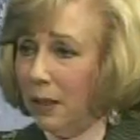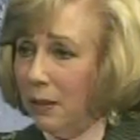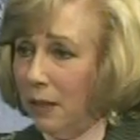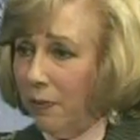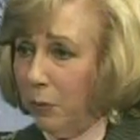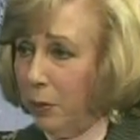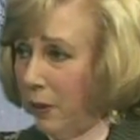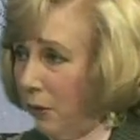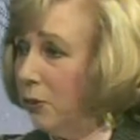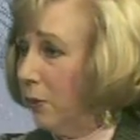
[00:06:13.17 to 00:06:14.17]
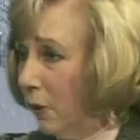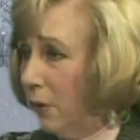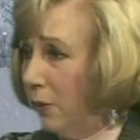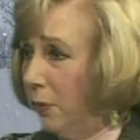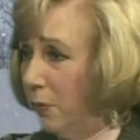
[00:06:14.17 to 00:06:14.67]
these kids have the potential
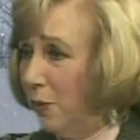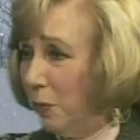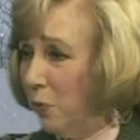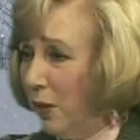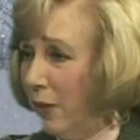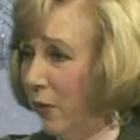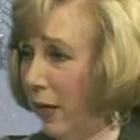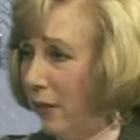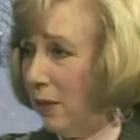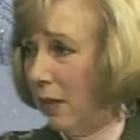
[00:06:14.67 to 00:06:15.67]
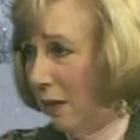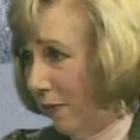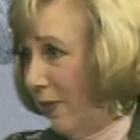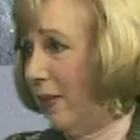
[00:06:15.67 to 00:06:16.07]
to do some really great stuff.